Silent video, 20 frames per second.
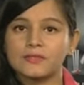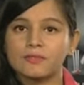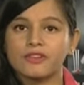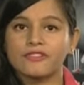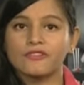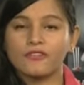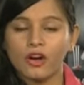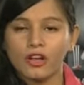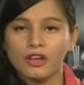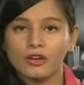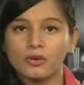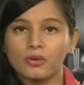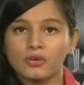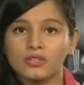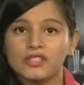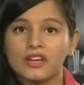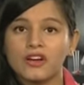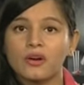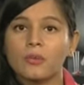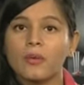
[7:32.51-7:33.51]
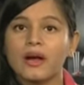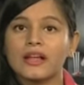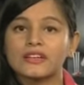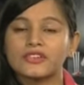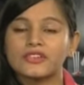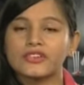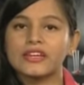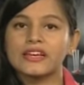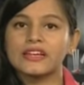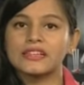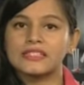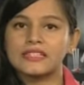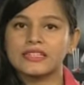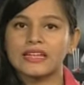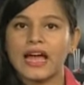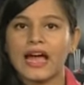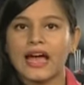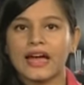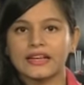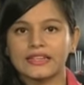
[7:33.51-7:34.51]
be followed while creating
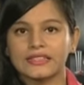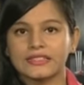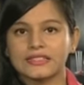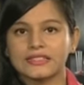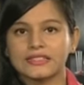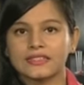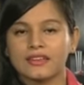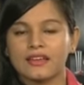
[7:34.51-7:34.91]
ads.